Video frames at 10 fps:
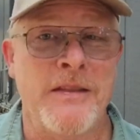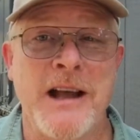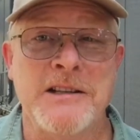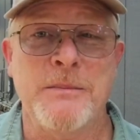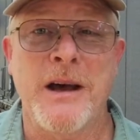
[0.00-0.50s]

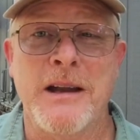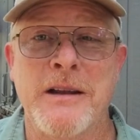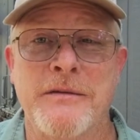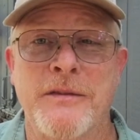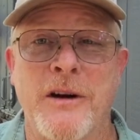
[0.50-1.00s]
That's about
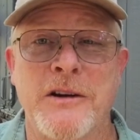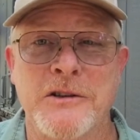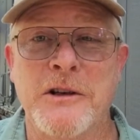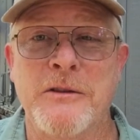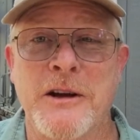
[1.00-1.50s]
it for our
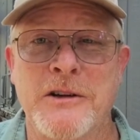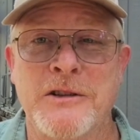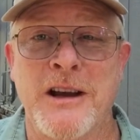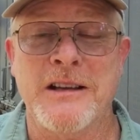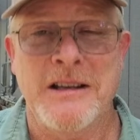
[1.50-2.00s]
generator
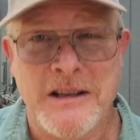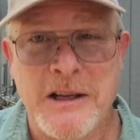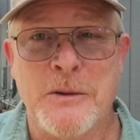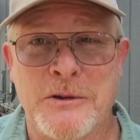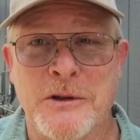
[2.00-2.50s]
check.
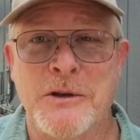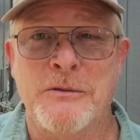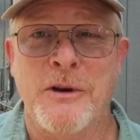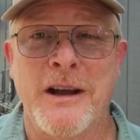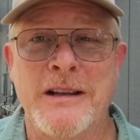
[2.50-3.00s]
It was a
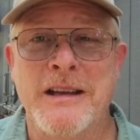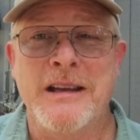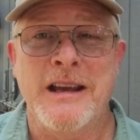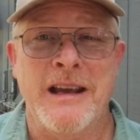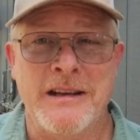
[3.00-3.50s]
good run,
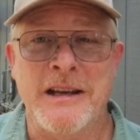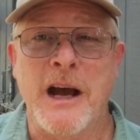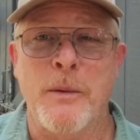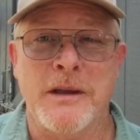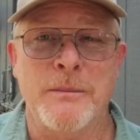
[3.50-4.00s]
and
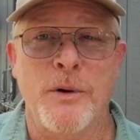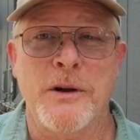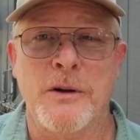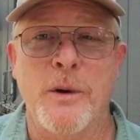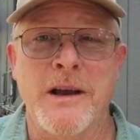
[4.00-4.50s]
now we can
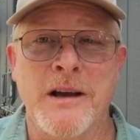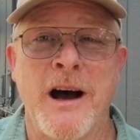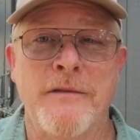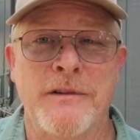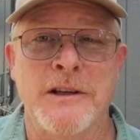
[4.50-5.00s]
put it away
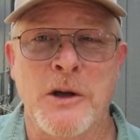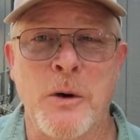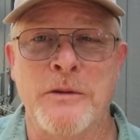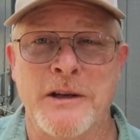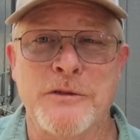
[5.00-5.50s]
confidently
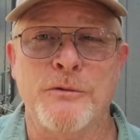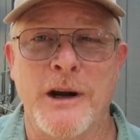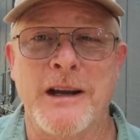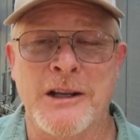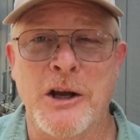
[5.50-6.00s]
knowing that it's
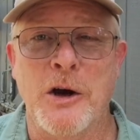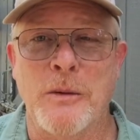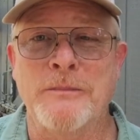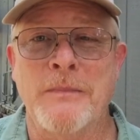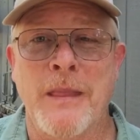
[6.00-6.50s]
ready to
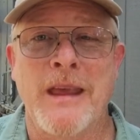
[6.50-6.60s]
go.